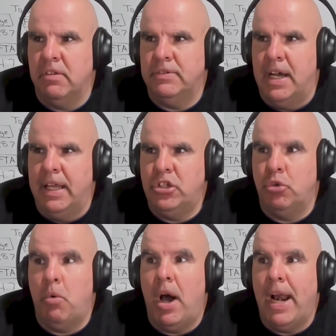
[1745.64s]
of like
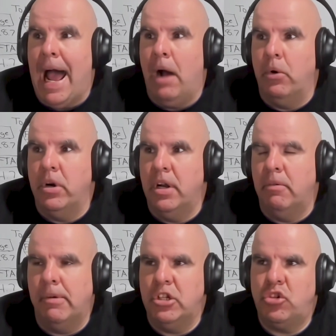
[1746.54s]
Juwan Howard. I
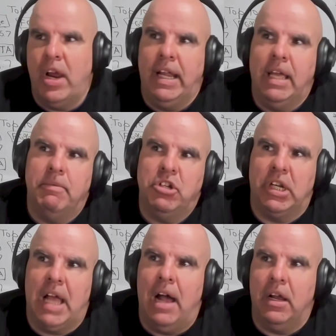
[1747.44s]
remember training him in
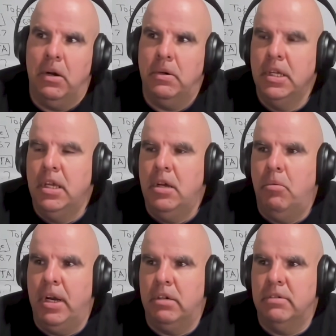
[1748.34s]
Chicago,
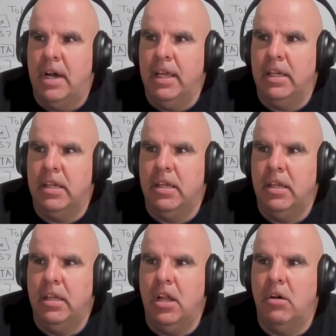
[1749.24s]
where
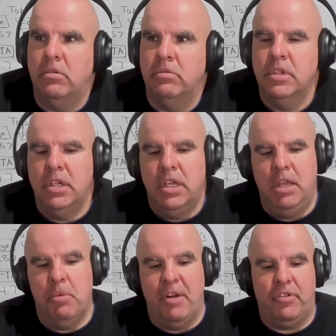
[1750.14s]

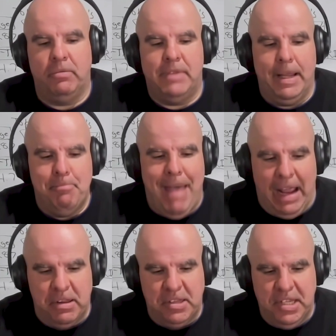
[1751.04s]
he went from like
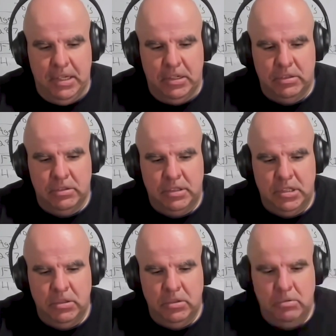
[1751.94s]
max deal
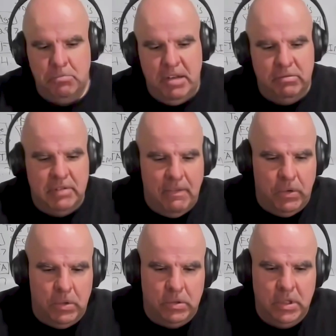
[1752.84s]
to
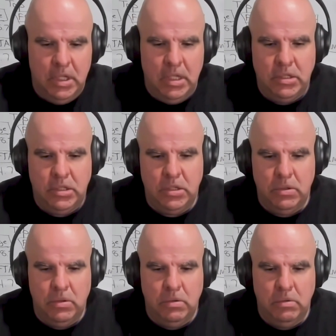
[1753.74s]
mid-level
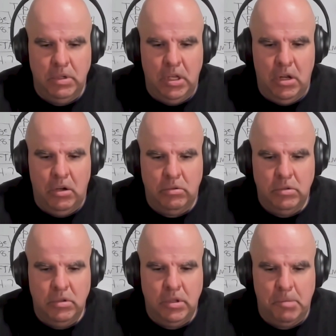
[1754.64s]
to
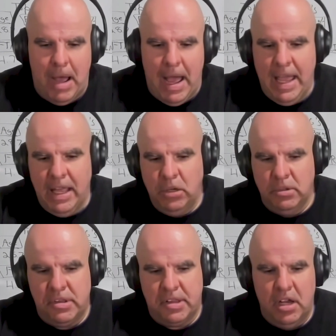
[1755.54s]
the
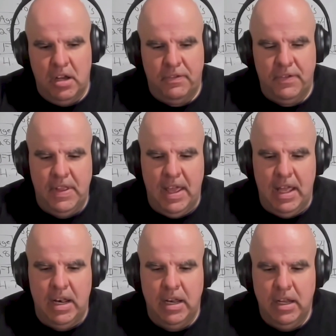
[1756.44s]
biannual stuff, and then